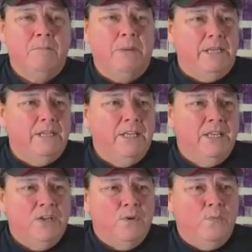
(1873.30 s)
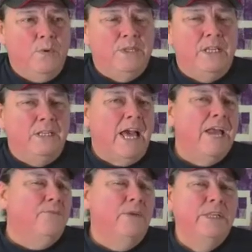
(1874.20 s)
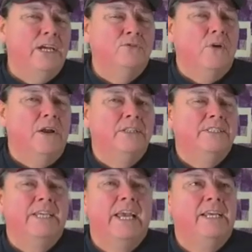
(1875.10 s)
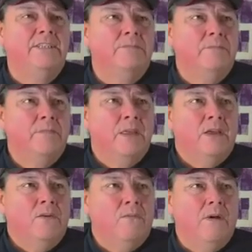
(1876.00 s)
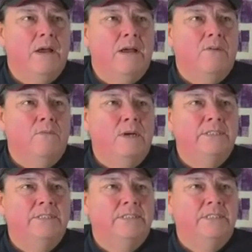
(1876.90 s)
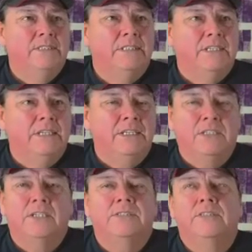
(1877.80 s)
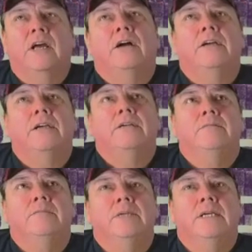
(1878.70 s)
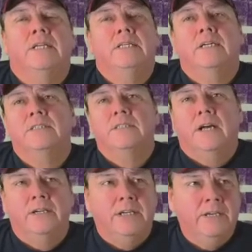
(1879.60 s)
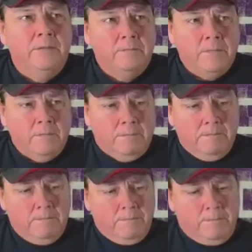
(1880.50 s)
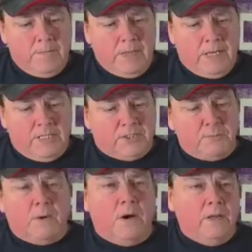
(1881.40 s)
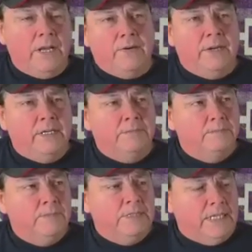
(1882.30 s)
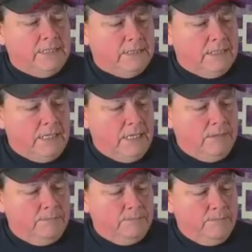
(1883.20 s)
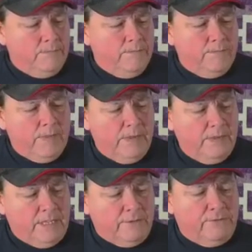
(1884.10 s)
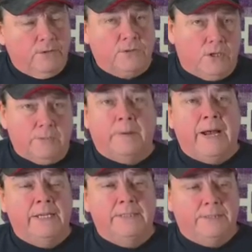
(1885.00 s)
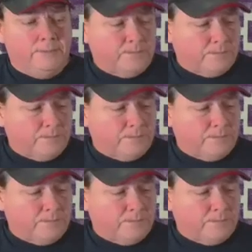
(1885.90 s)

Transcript: but where the line really got drawn in the sand was in Kanehsatake, and in Kanehsatake, in a small area that um, that the folks called the Pines.